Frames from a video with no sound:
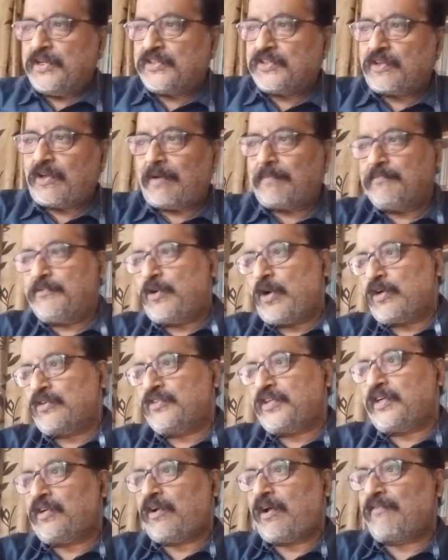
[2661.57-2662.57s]
of
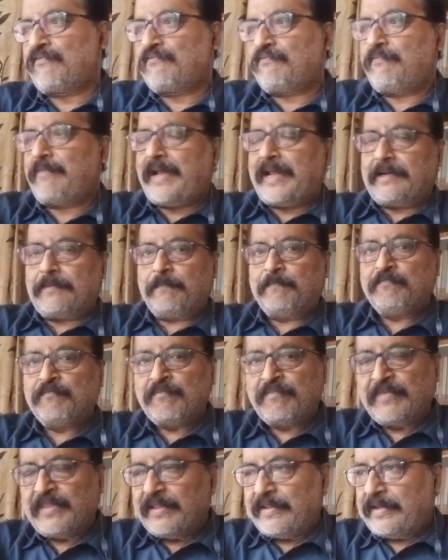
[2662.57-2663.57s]
Dr. Hoffman,
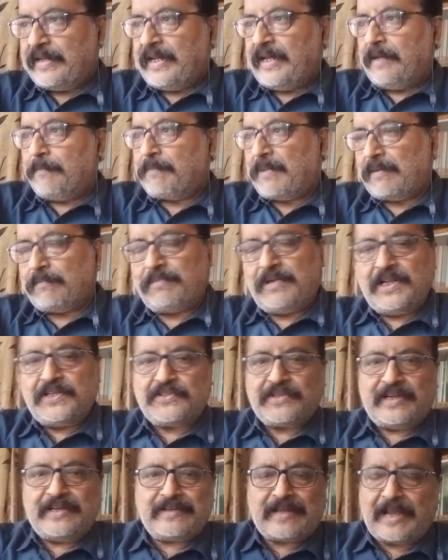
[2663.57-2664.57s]

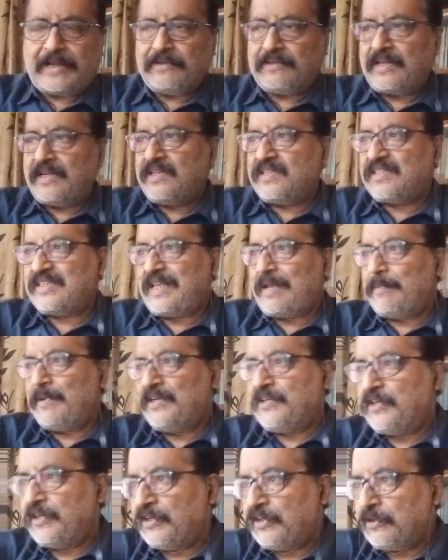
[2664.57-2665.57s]
published in
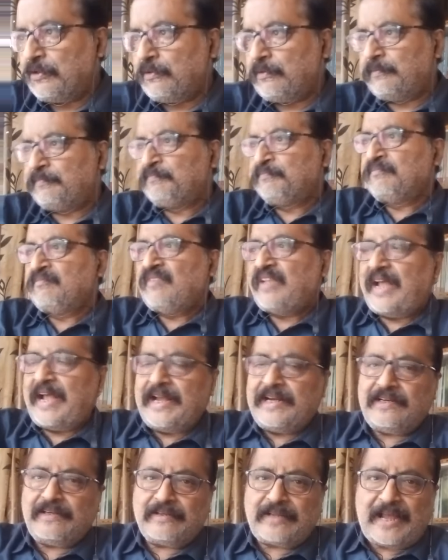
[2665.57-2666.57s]
1972,
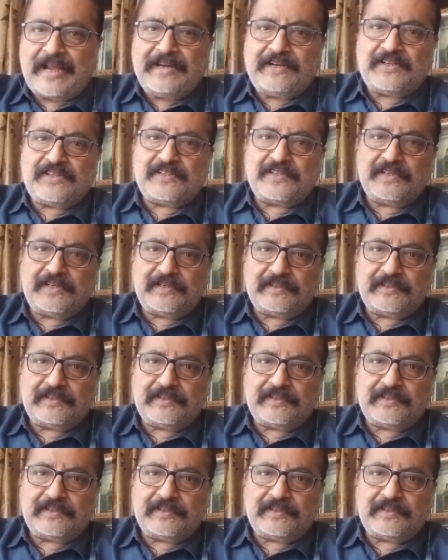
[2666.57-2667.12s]
and Nights